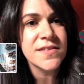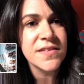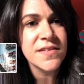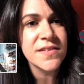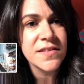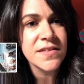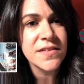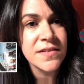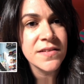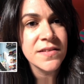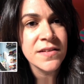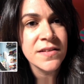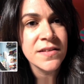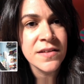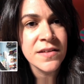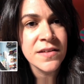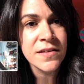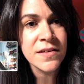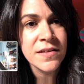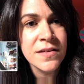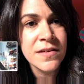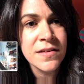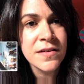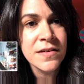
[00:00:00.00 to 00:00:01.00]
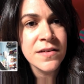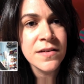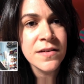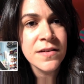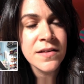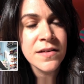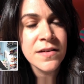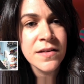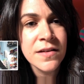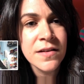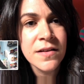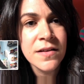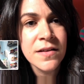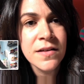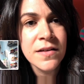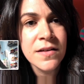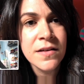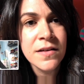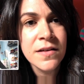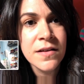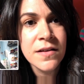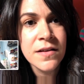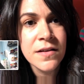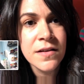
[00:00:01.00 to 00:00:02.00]
I totally get that. Yeah,
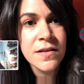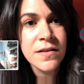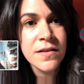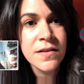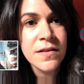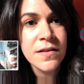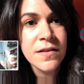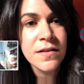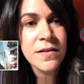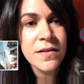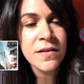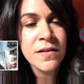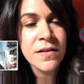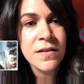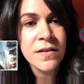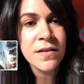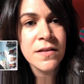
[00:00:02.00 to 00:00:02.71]
send me send me